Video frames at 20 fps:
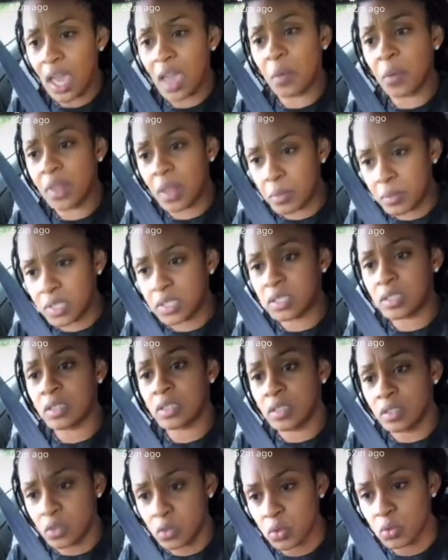well, I'm
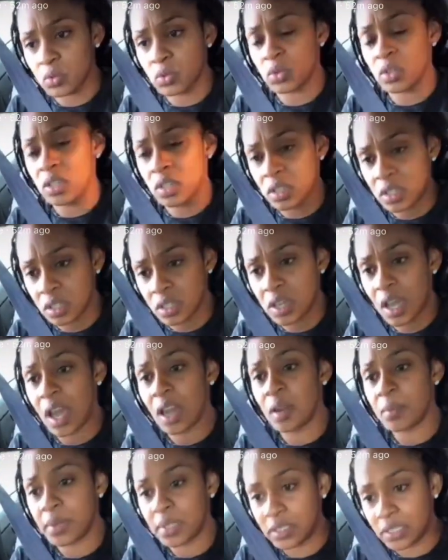listening to him, so he, he got
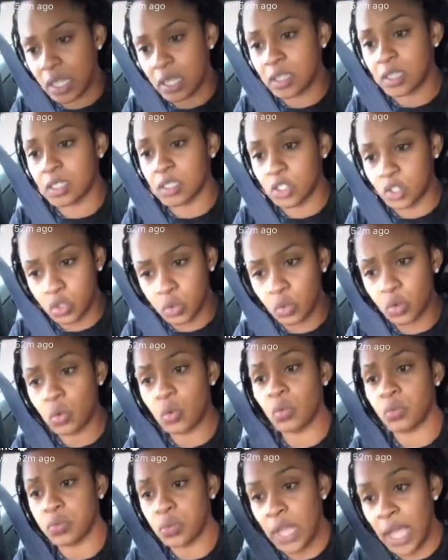to be telling the
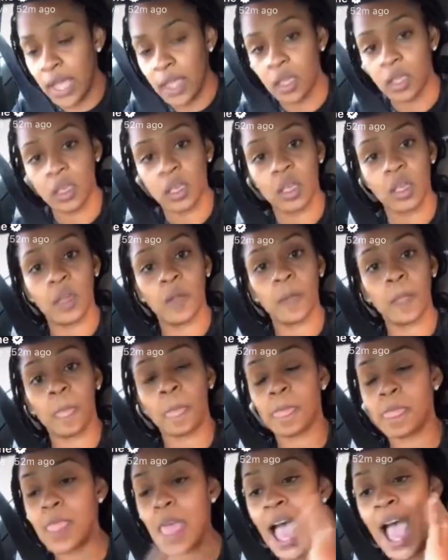truth. Like,
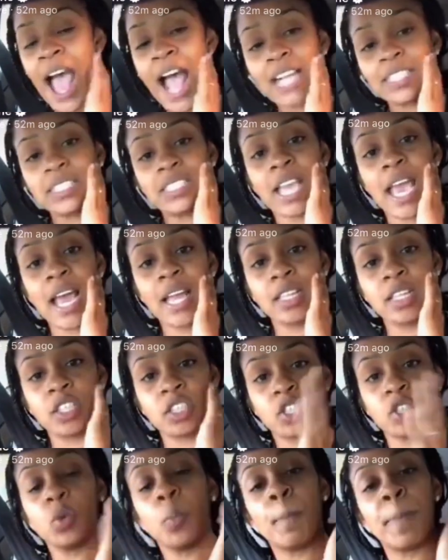I challenge
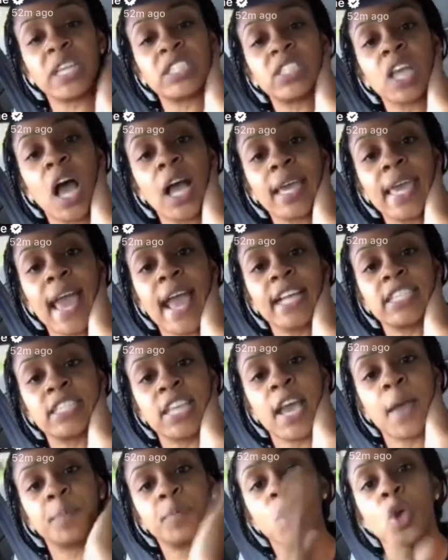you, bitch, I'll cash
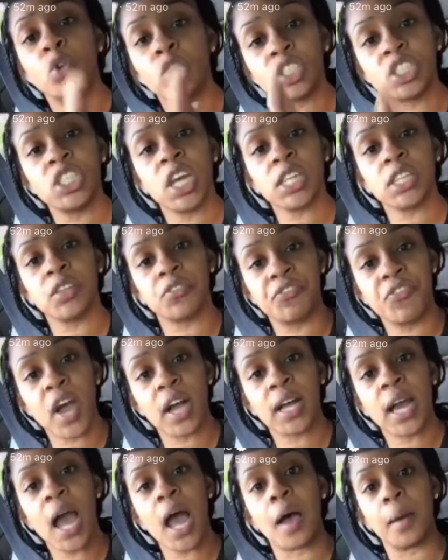app you to shut the
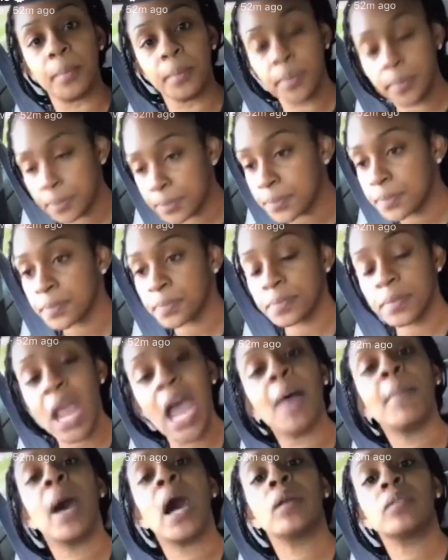fuck up. How
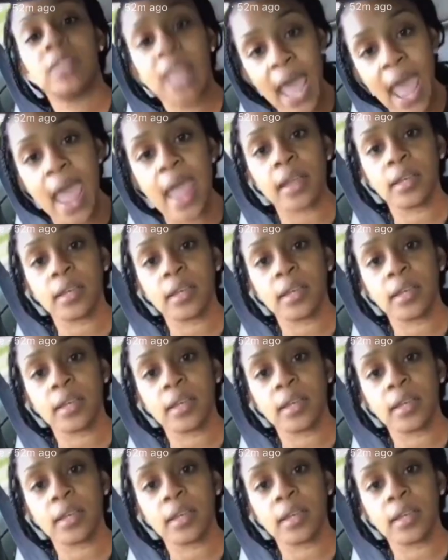about that?